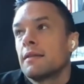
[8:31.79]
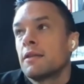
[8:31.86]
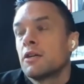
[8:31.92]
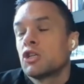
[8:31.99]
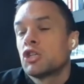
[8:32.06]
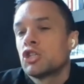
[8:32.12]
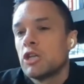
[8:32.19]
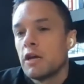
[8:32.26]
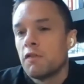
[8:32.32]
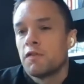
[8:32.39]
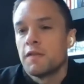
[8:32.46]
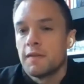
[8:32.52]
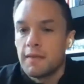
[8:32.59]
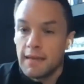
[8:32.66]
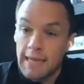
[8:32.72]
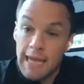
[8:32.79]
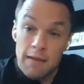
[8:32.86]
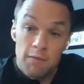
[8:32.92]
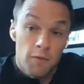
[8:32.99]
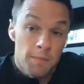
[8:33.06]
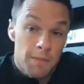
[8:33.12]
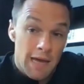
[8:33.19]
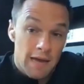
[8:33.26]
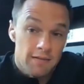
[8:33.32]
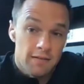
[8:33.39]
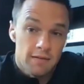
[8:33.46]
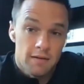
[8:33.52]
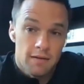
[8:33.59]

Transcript: the shift that came from that